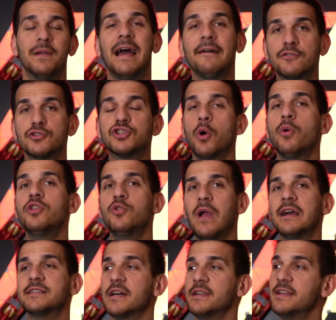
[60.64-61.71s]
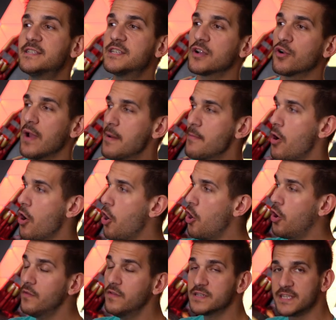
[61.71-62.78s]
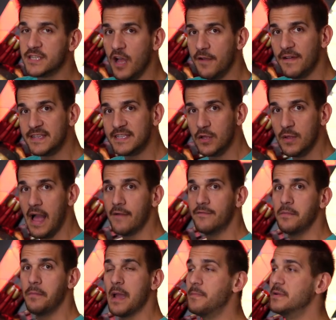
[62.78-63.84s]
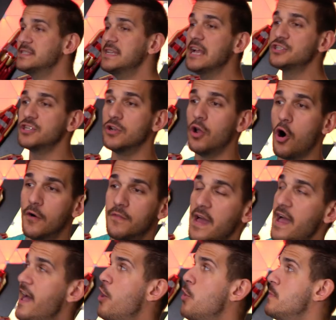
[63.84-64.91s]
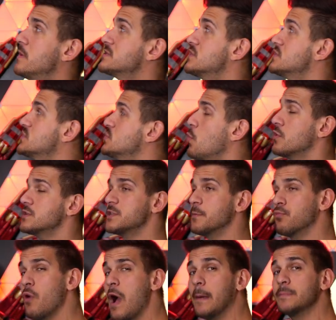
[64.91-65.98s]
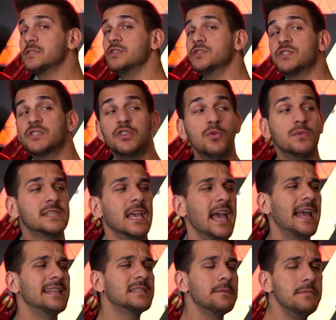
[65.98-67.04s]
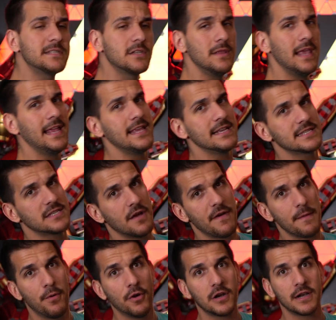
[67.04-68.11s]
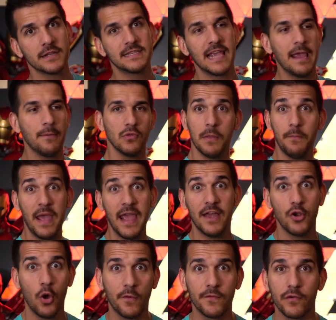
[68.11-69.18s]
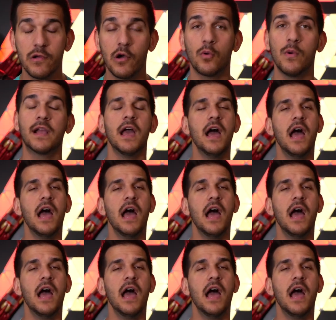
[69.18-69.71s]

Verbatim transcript: But after showing you guys on Instagram all the stuff I still have in my possession, all the helmets, the swords, the props, the suits, and some miscellaneous stuff I put on a table and panned over real quick,